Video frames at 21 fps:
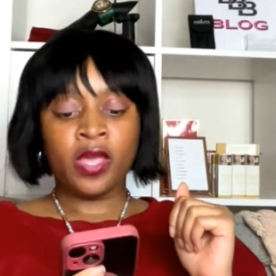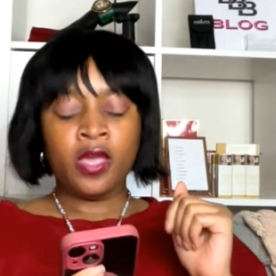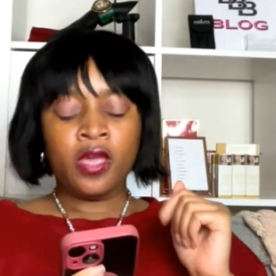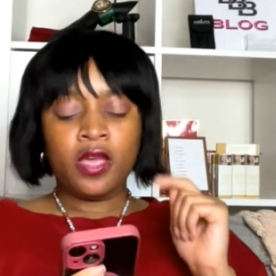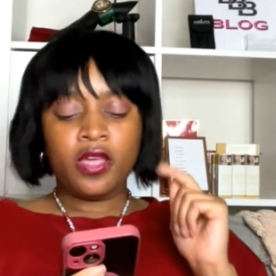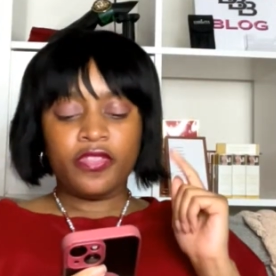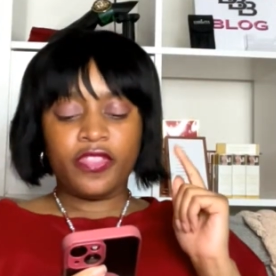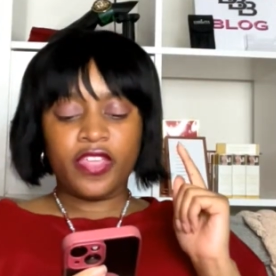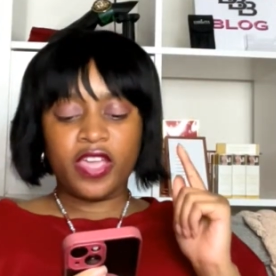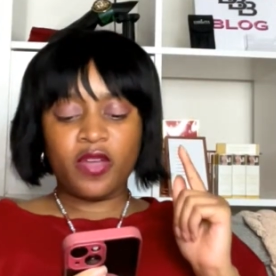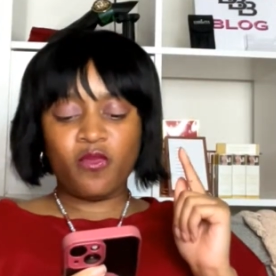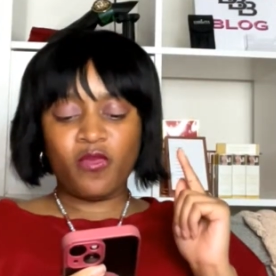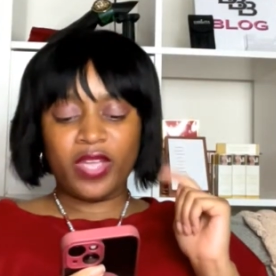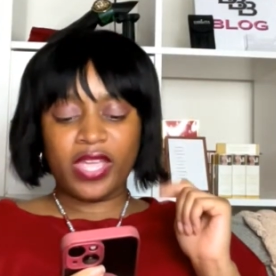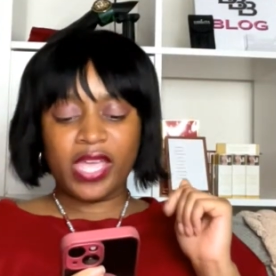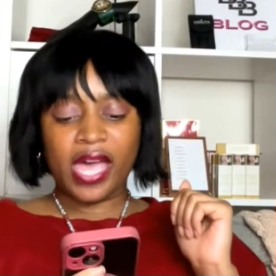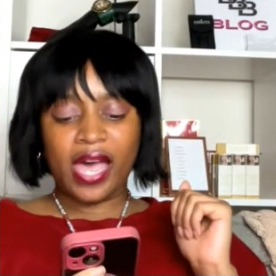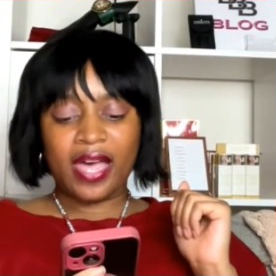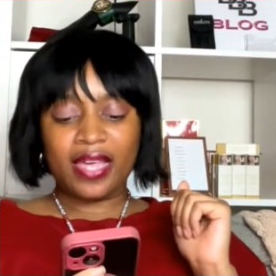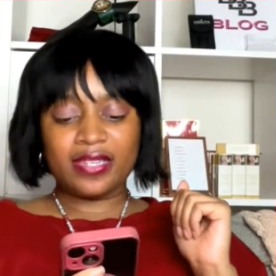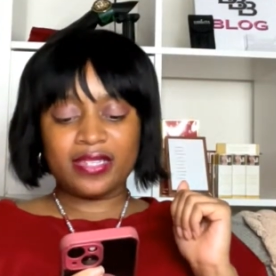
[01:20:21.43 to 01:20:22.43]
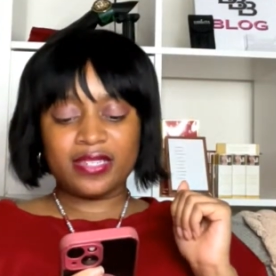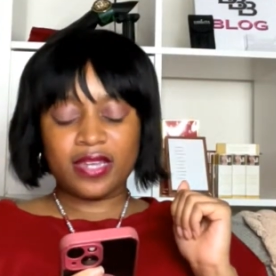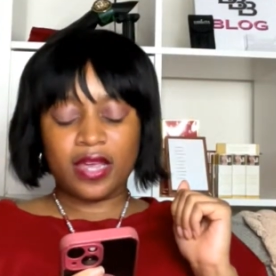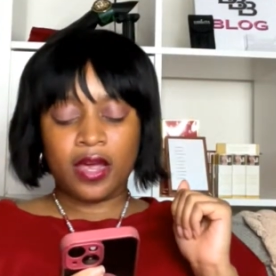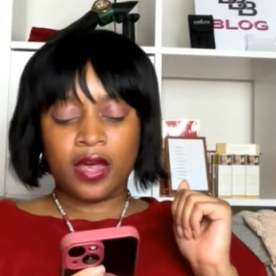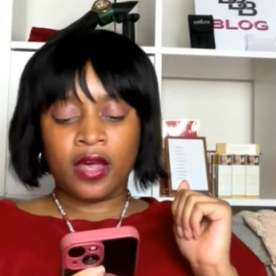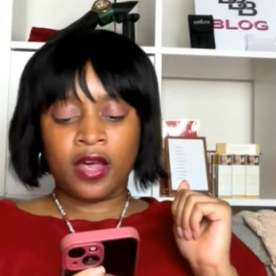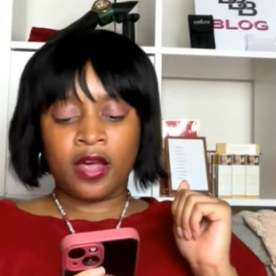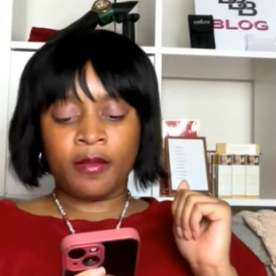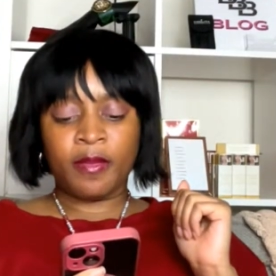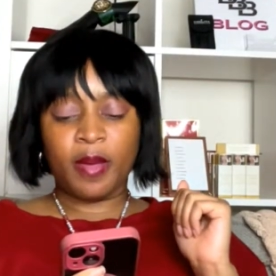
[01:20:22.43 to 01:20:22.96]
Then we got
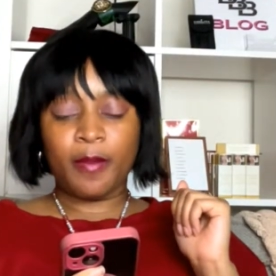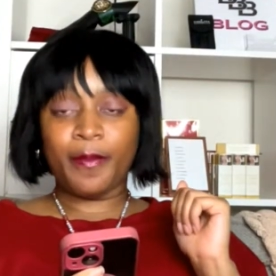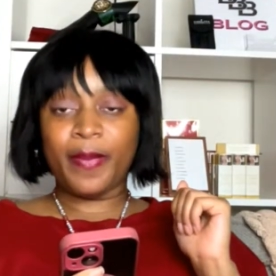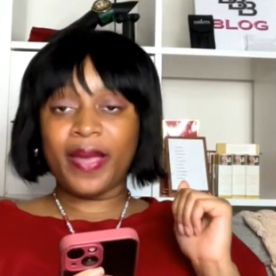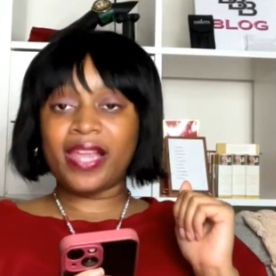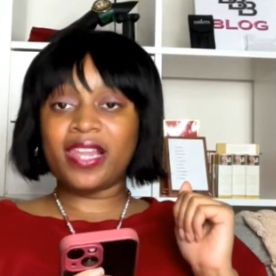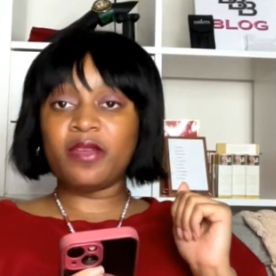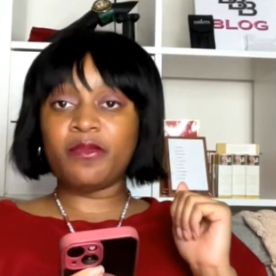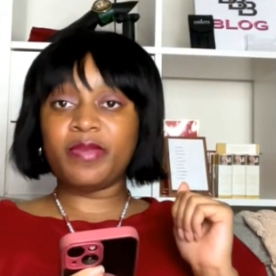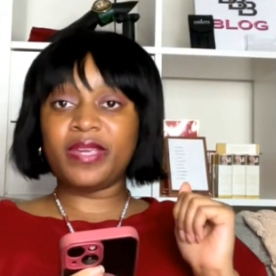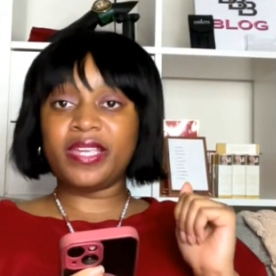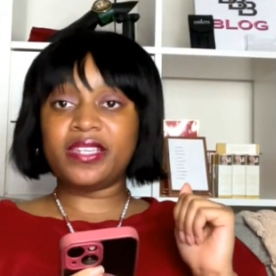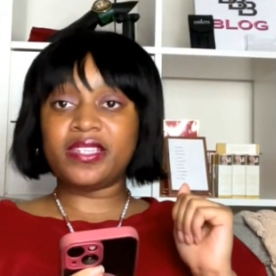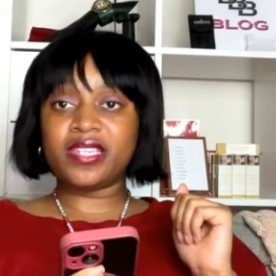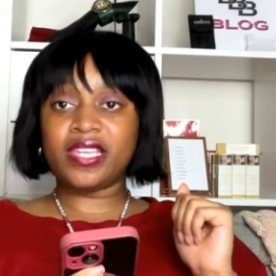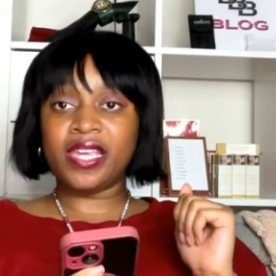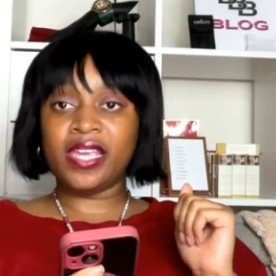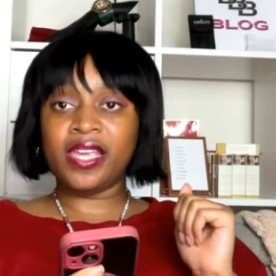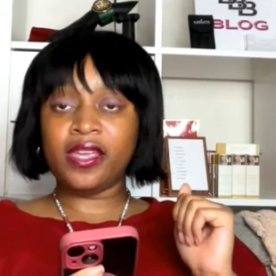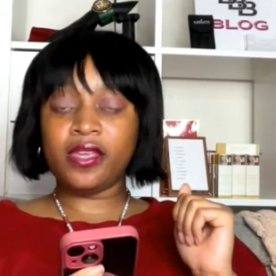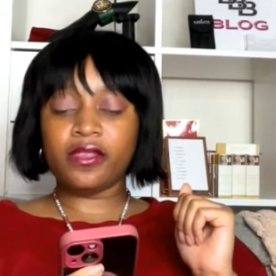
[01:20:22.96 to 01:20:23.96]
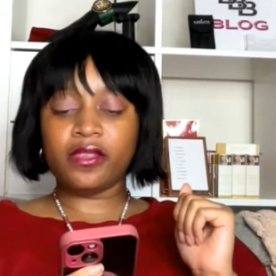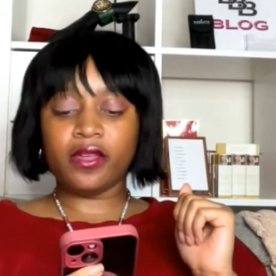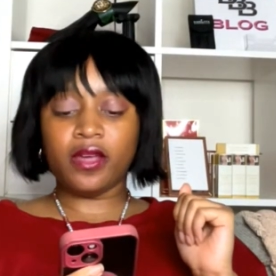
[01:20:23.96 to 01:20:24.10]
Bella Boutique.